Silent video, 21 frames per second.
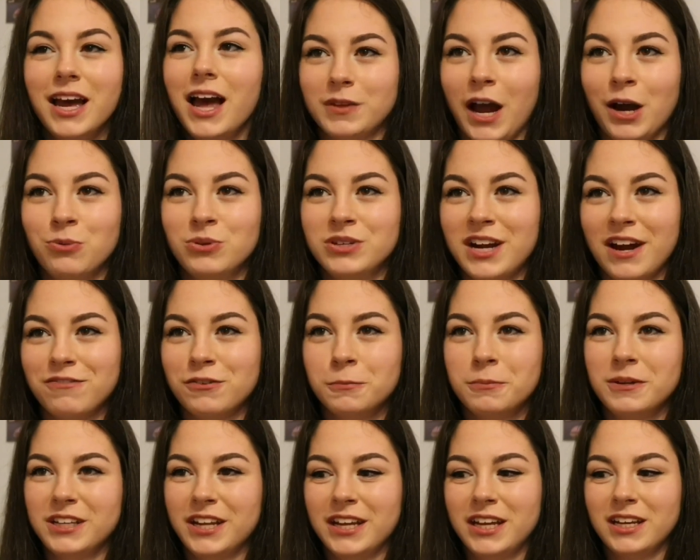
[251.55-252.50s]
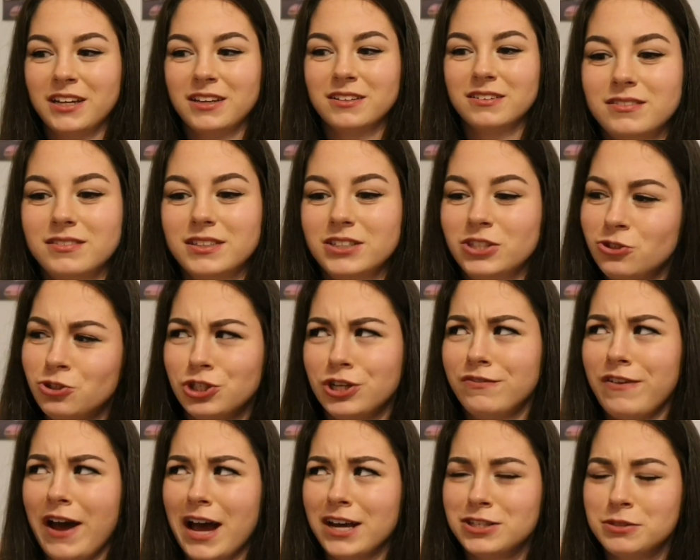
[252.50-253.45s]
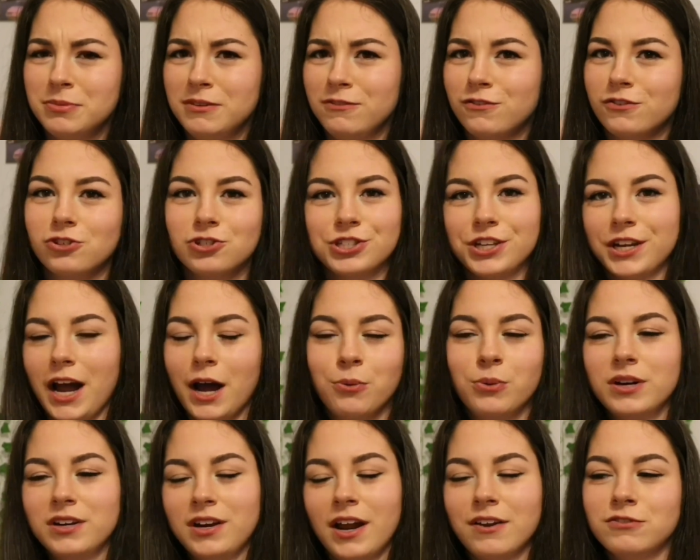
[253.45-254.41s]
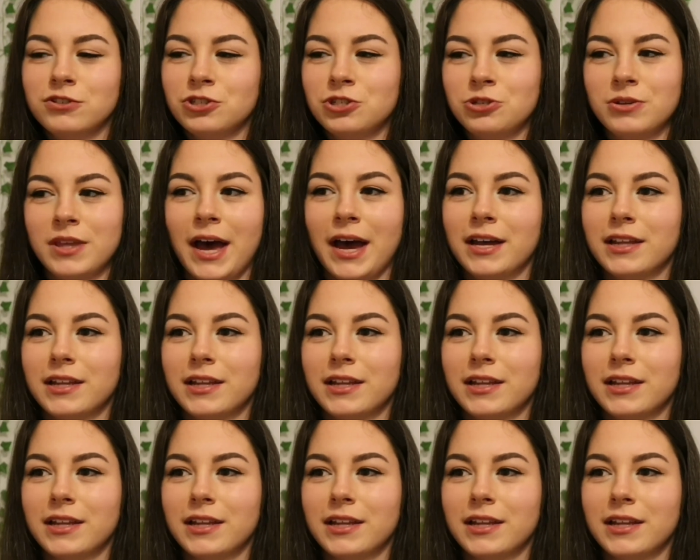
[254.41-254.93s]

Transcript: I would never be like, you should have asked me first. Like, I would never do that.